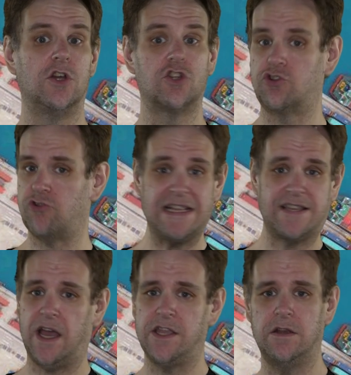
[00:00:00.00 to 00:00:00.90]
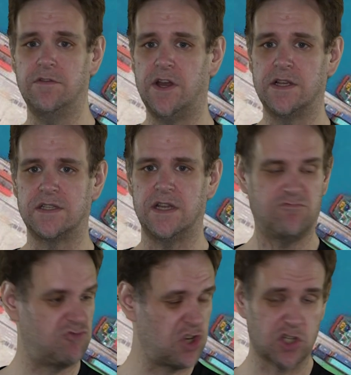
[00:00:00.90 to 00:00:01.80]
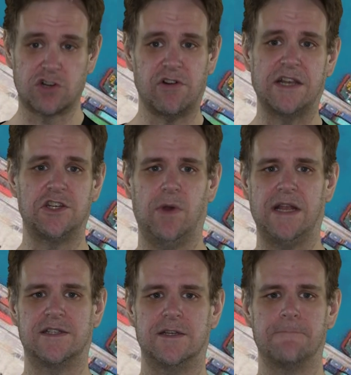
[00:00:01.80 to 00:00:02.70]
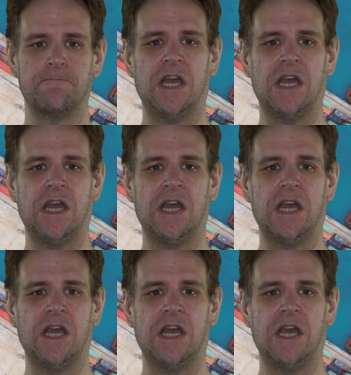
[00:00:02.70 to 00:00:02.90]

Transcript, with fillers: straight out of university, just graduated,